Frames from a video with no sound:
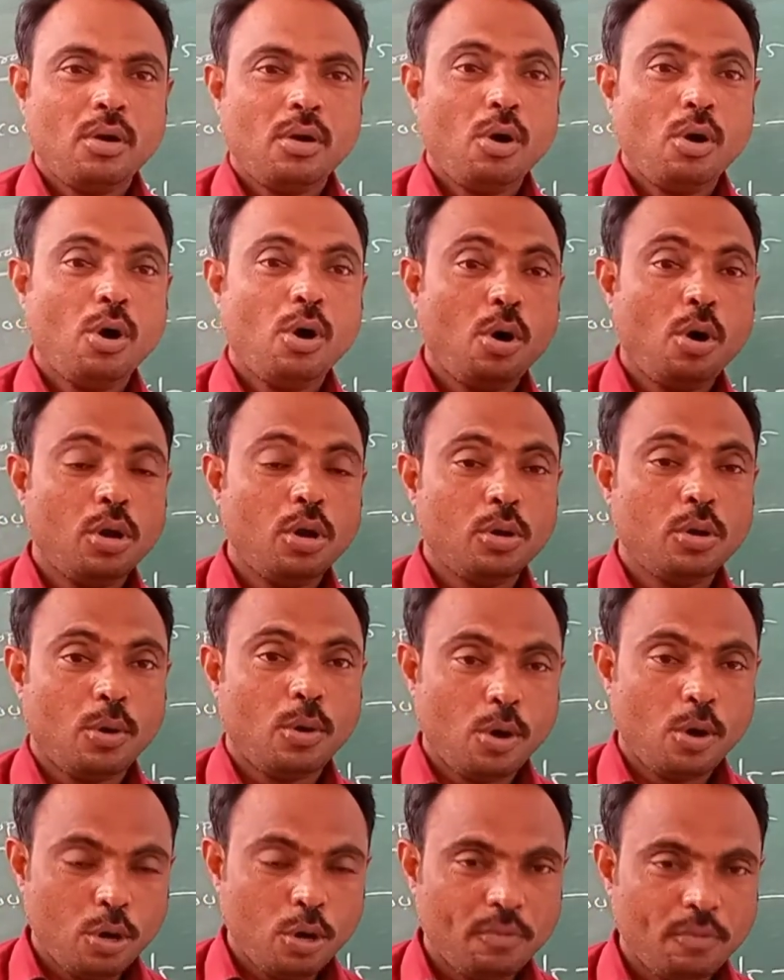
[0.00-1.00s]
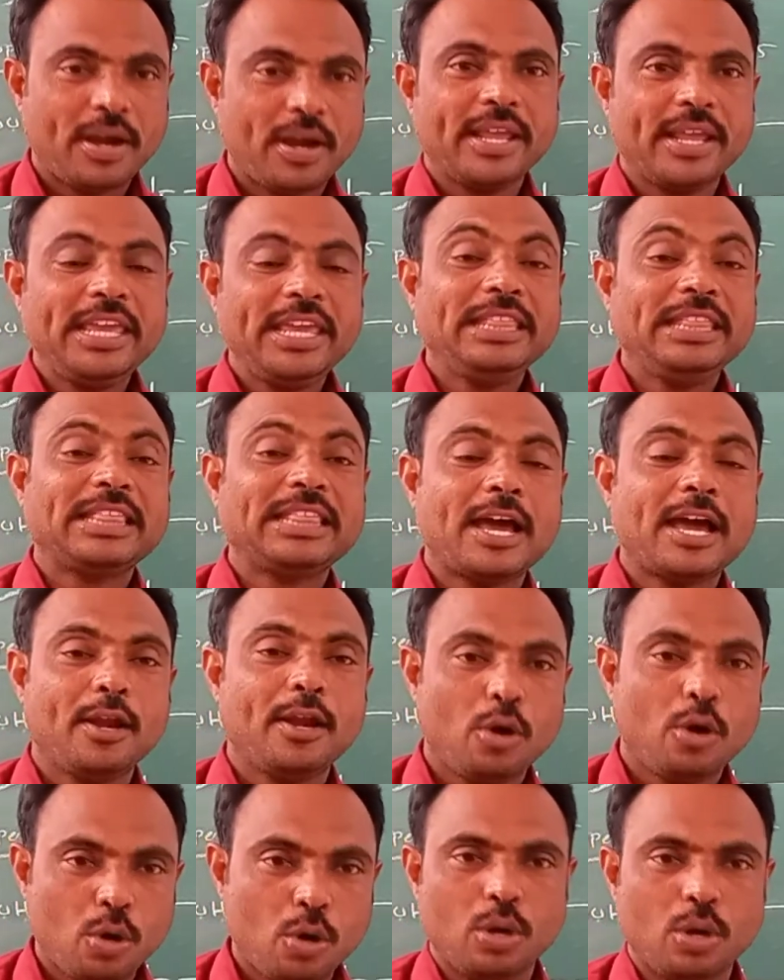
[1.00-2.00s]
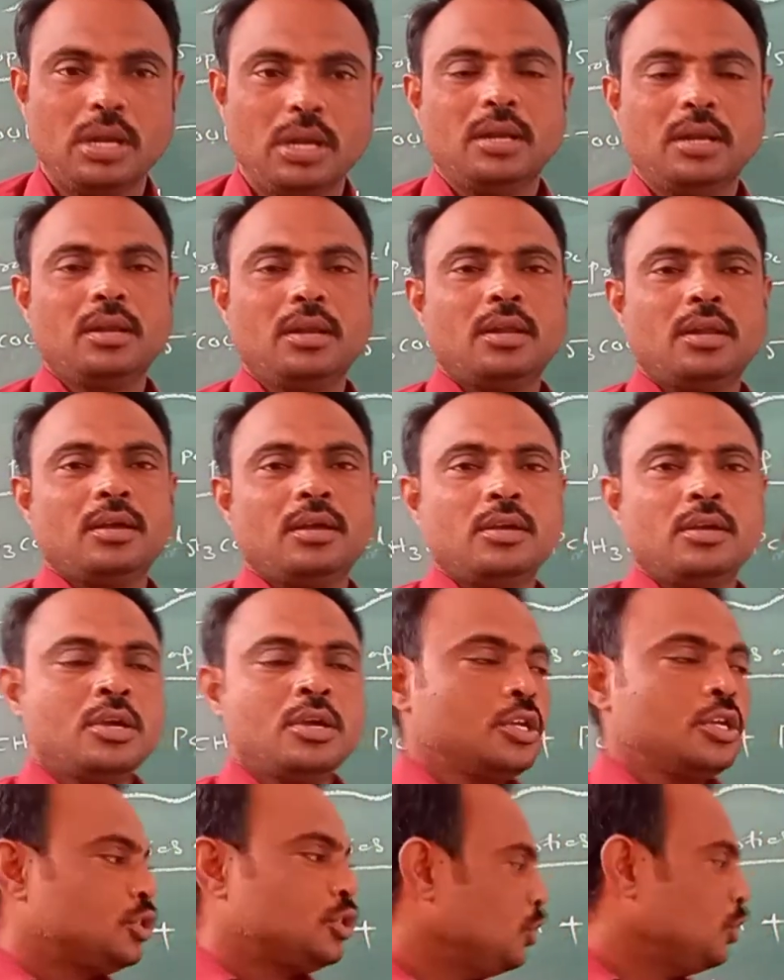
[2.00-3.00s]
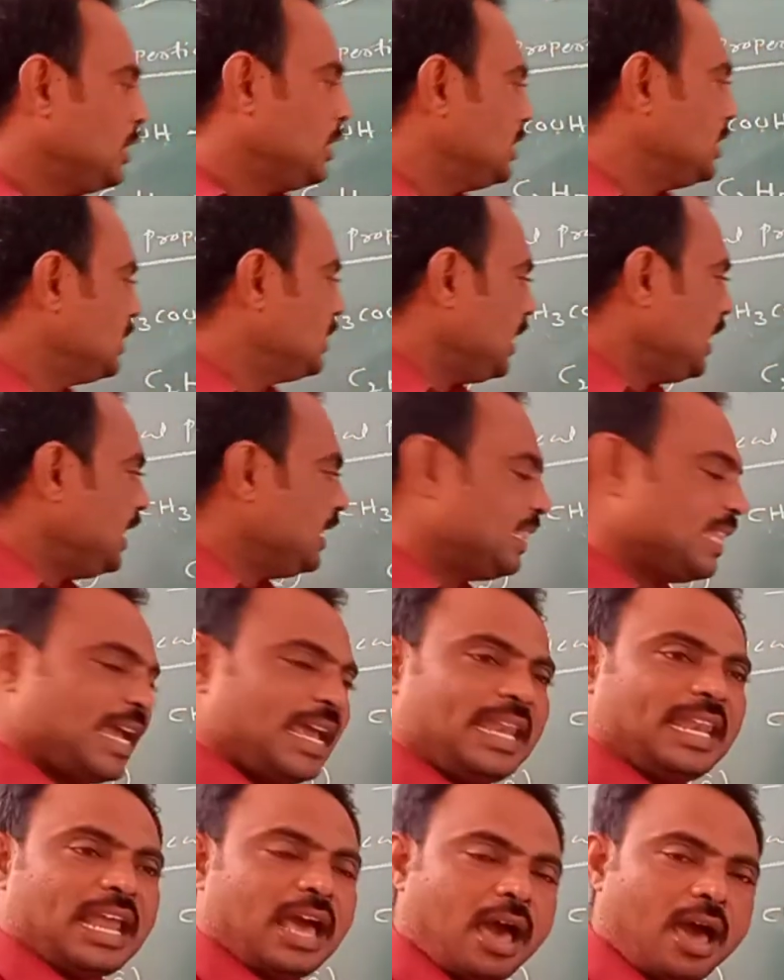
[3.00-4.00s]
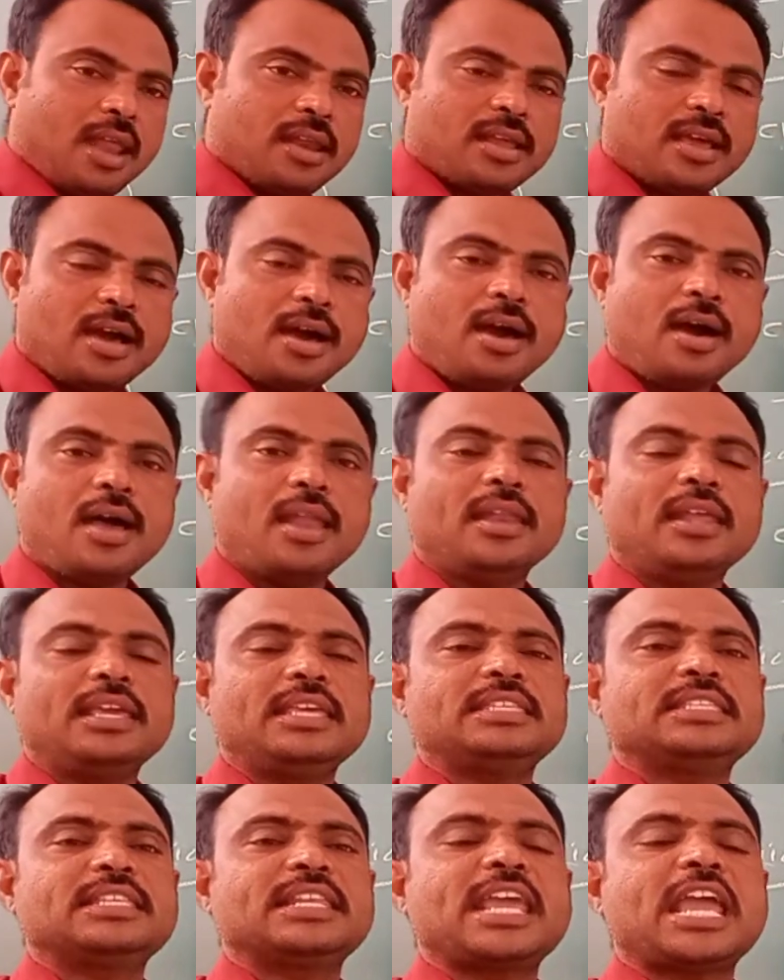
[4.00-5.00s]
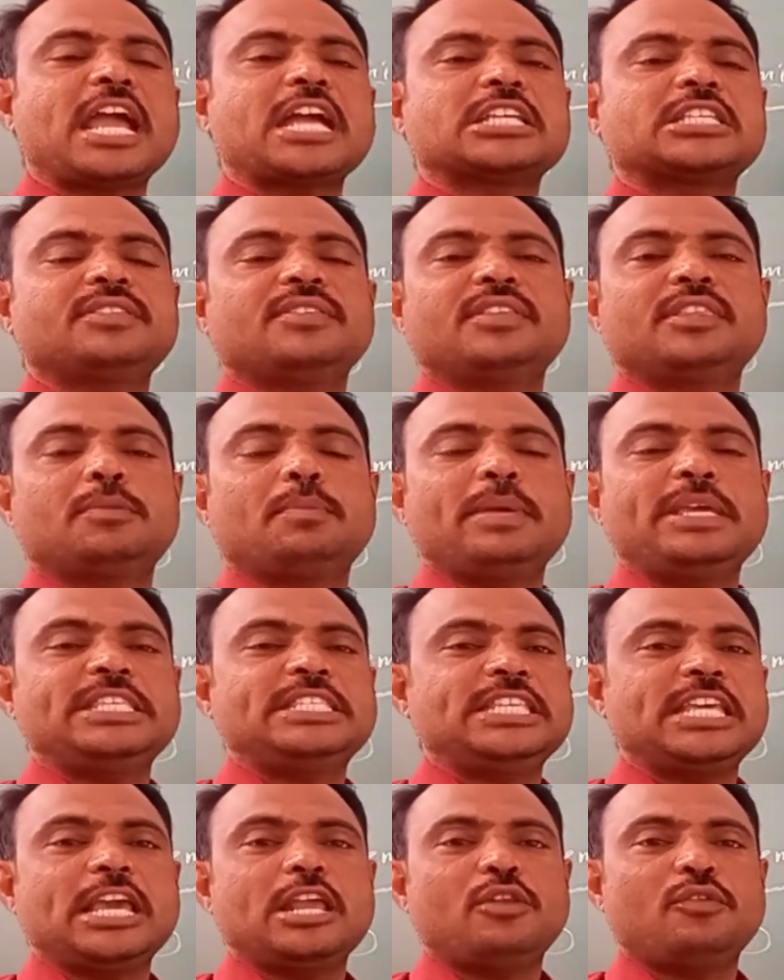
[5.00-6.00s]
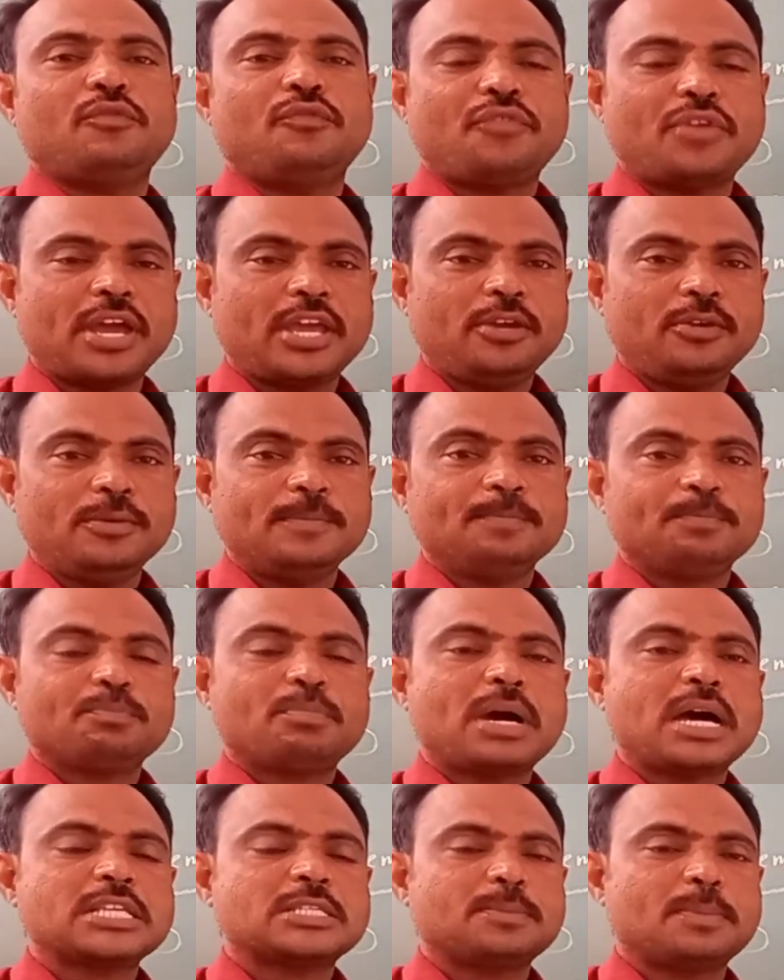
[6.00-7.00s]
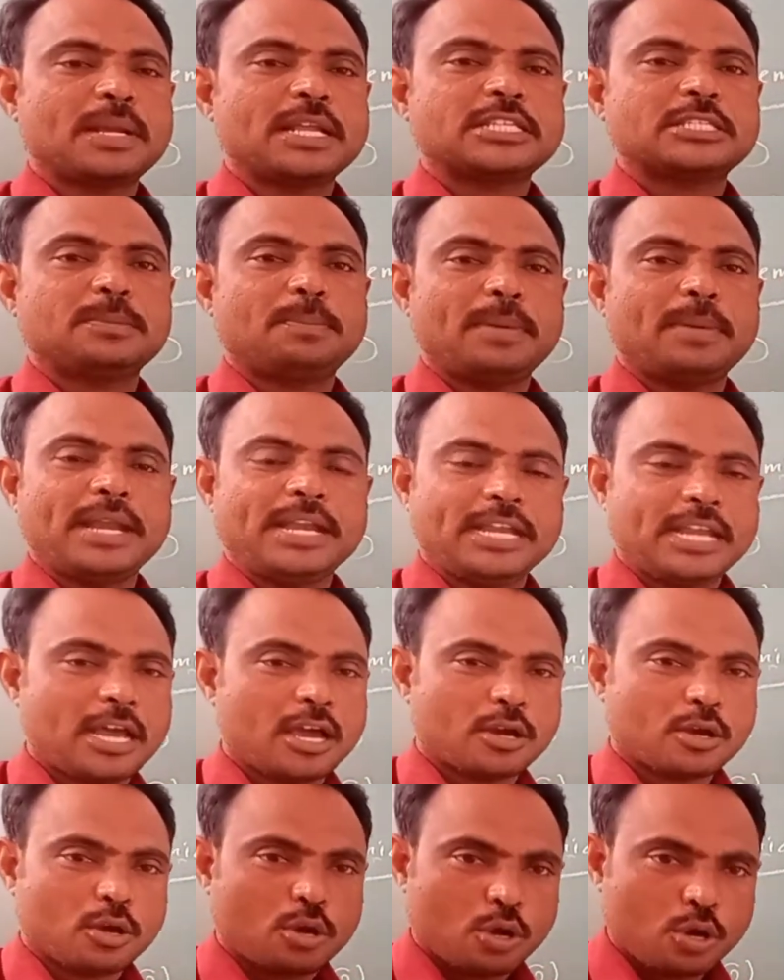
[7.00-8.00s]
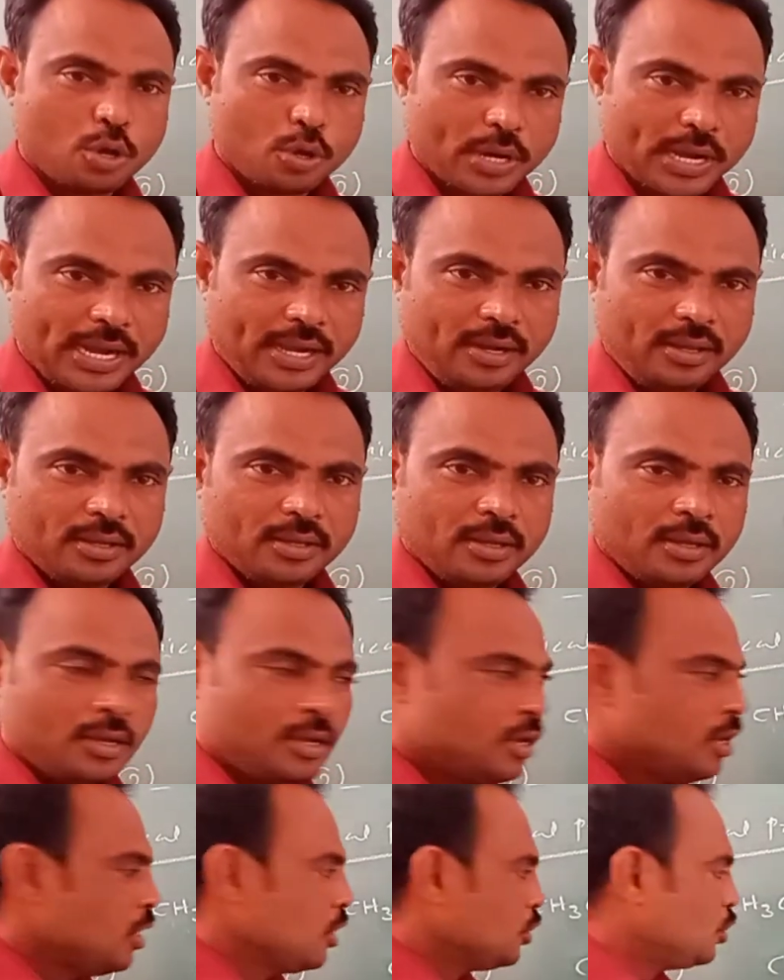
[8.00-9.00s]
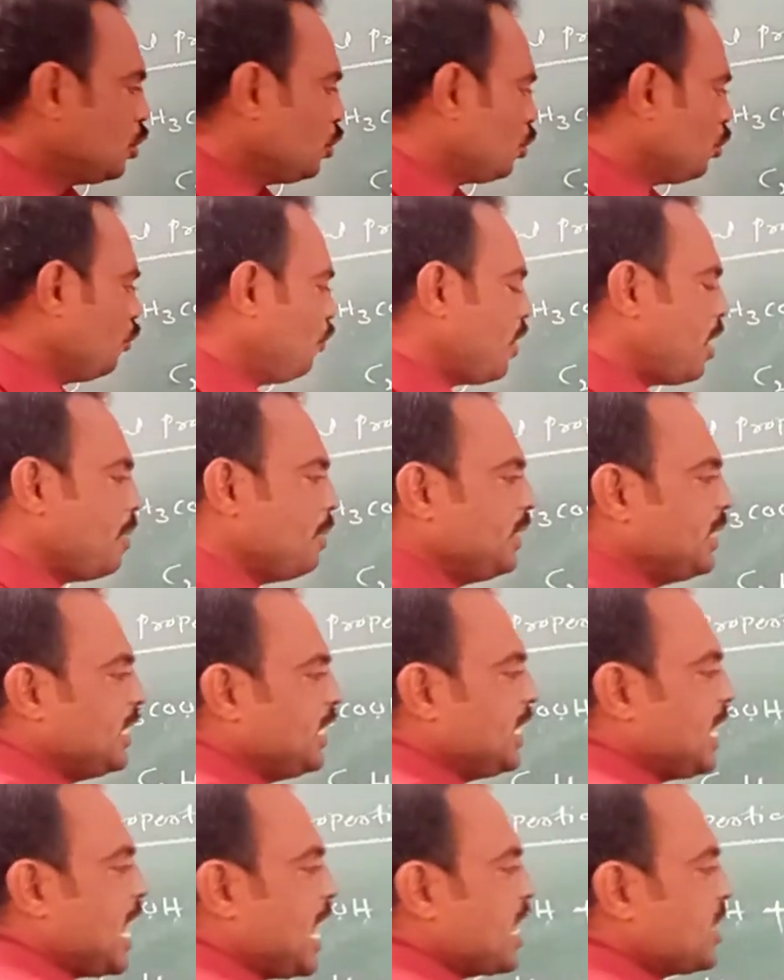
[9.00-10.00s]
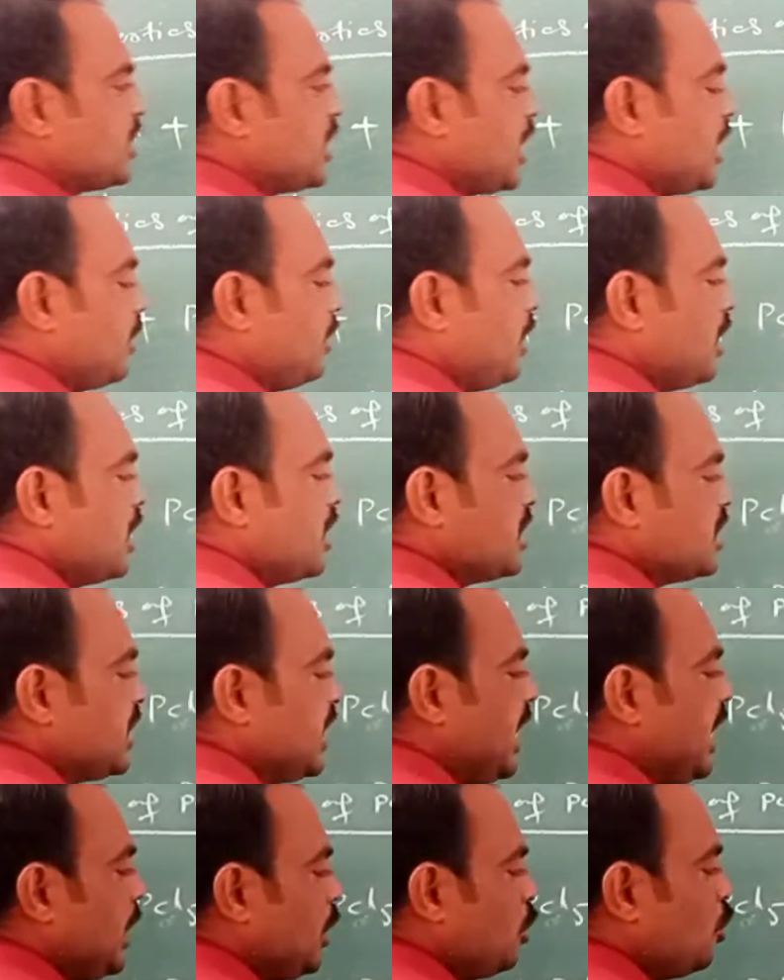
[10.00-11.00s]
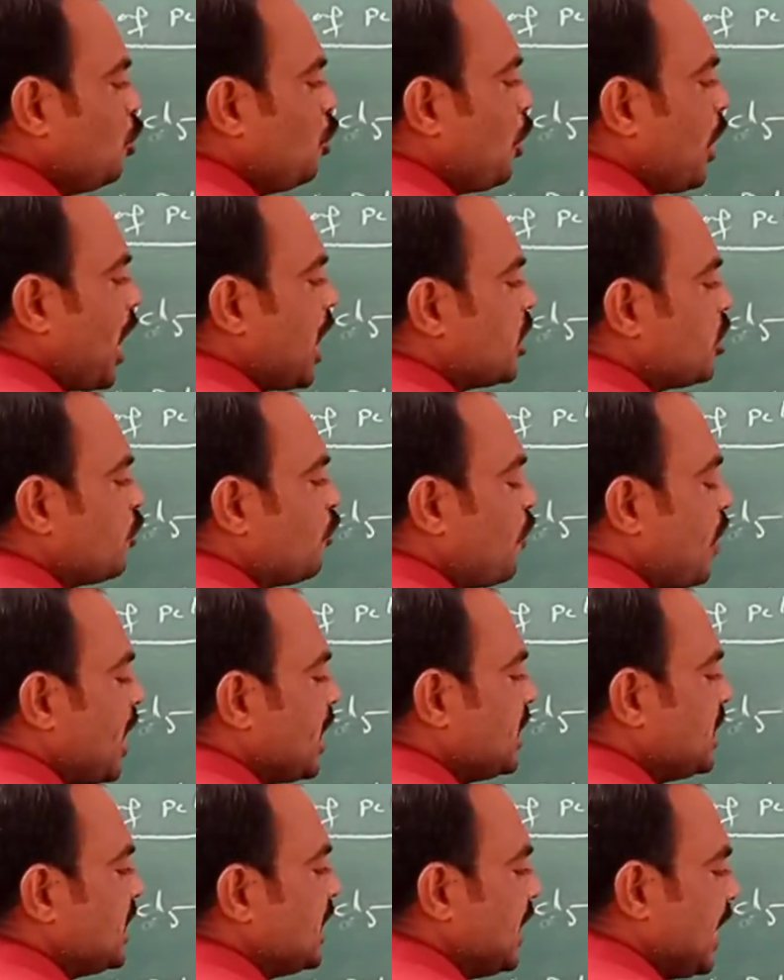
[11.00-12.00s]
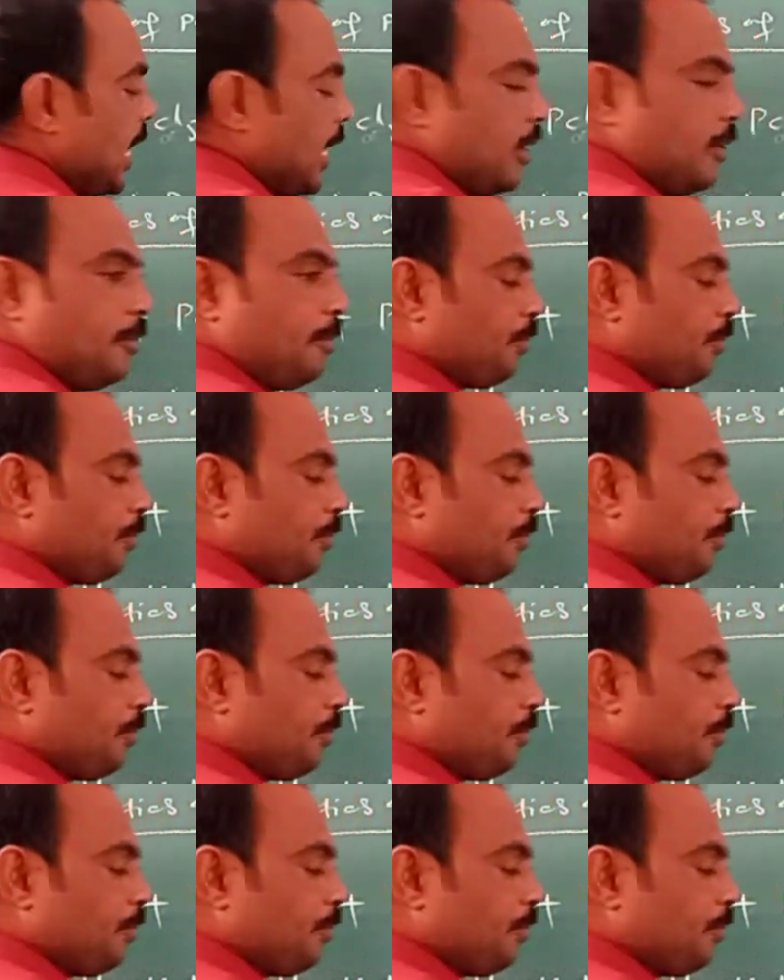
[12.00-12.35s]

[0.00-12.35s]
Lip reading: All word, ethanol. So this ethyl alcohol is reacts with PCl5, phosphorus pentachloride. So to form in this reaction C2H5Cl.